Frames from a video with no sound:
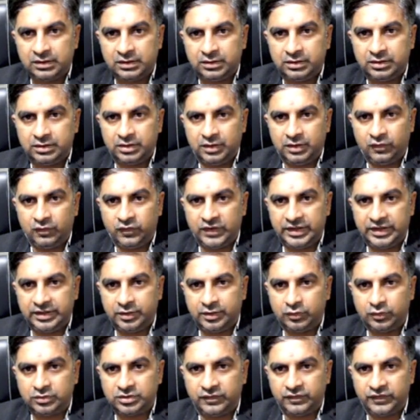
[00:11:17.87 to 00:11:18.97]
Now find
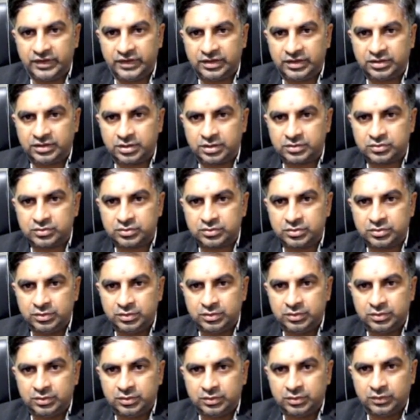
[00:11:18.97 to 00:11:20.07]
out the factors
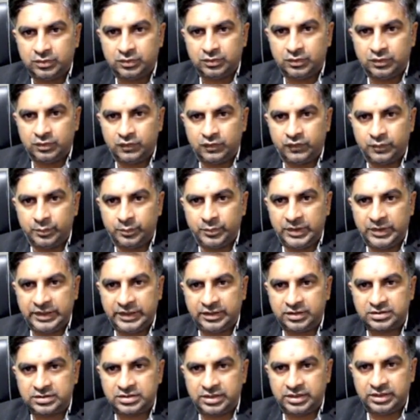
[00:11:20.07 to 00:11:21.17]
of
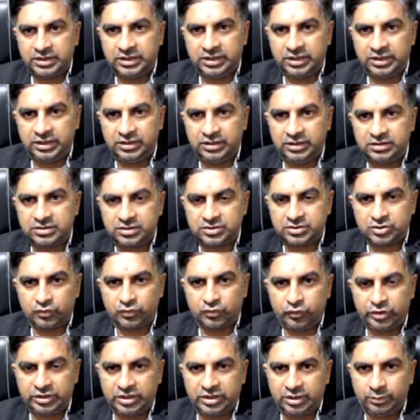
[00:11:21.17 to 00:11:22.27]
minus 18 in such a
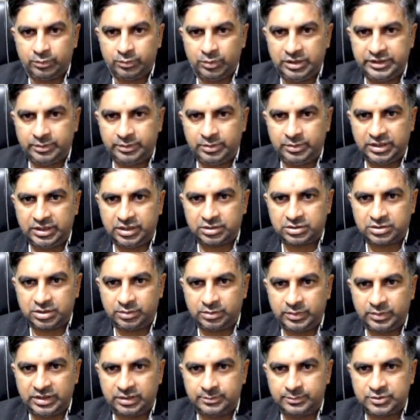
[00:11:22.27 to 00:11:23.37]
way that multiplication
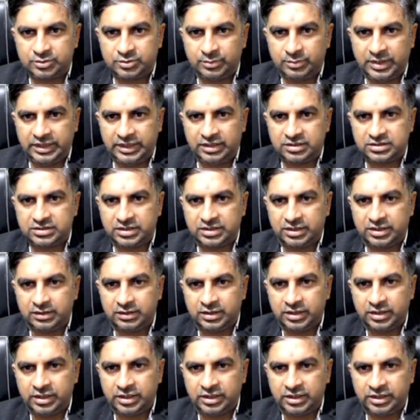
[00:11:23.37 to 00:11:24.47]
becomes minus
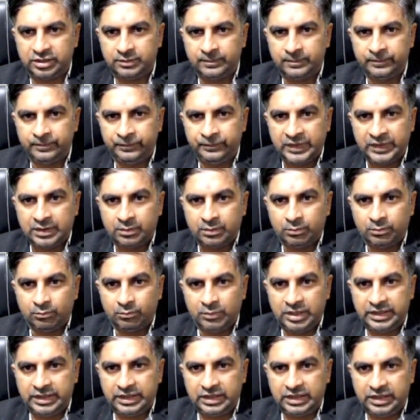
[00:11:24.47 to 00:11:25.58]
18,
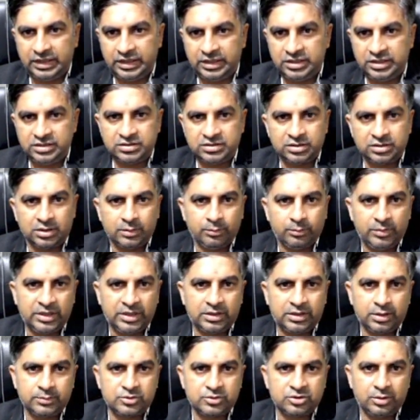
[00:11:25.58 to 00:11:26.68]
but addition
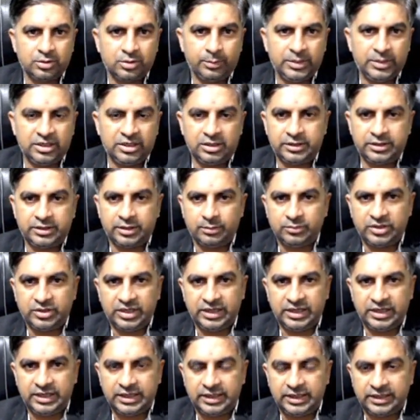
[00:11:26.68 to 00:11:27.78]
becomes the middle term,
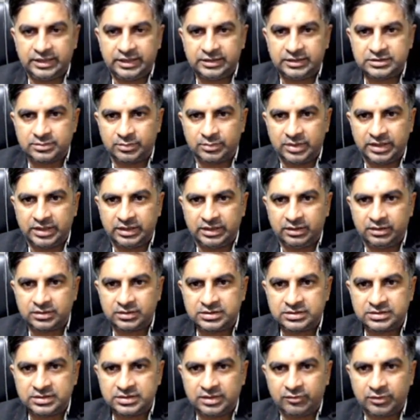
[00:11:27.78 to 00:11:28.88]
that is
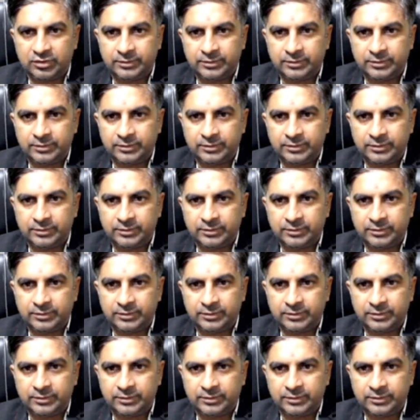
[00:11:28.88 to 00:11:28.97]
minus 7.